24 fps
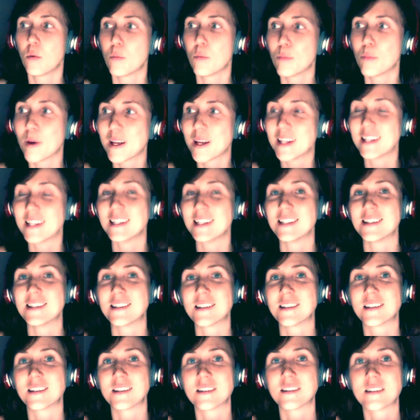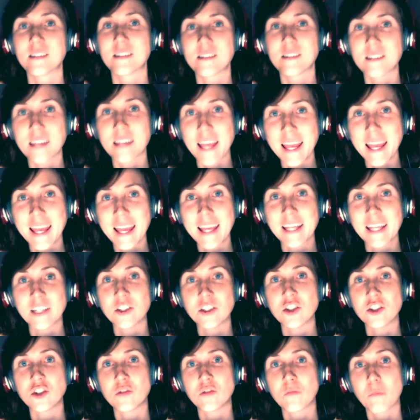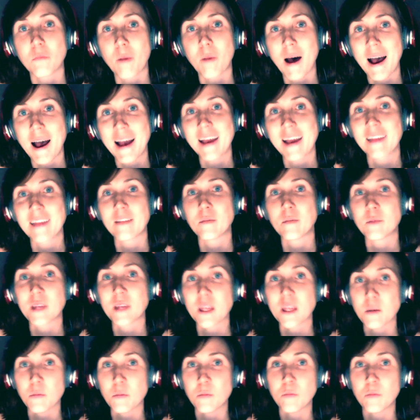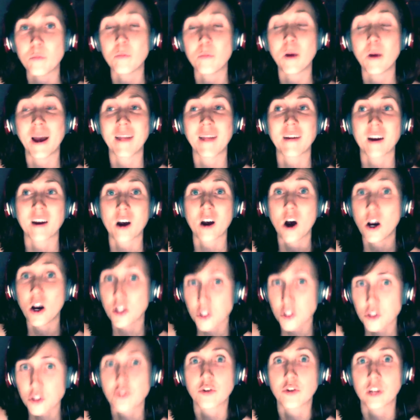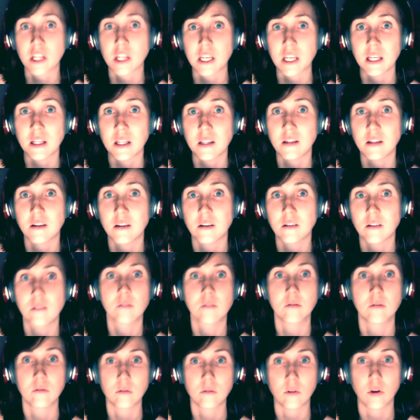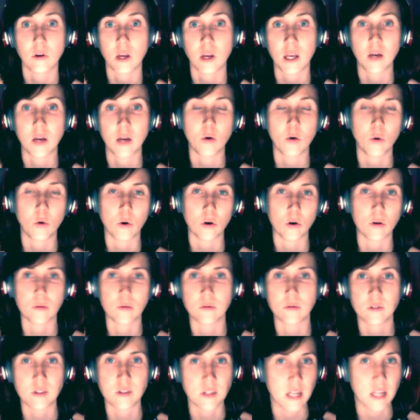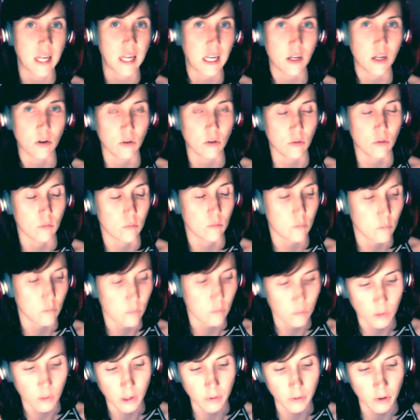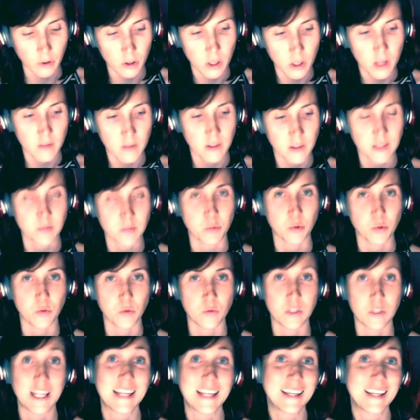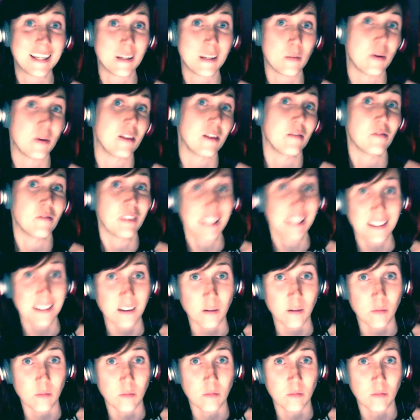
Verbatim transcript: But it is staged by the peop- by the country, okay, or state or whatever, that's pretending to be the victim.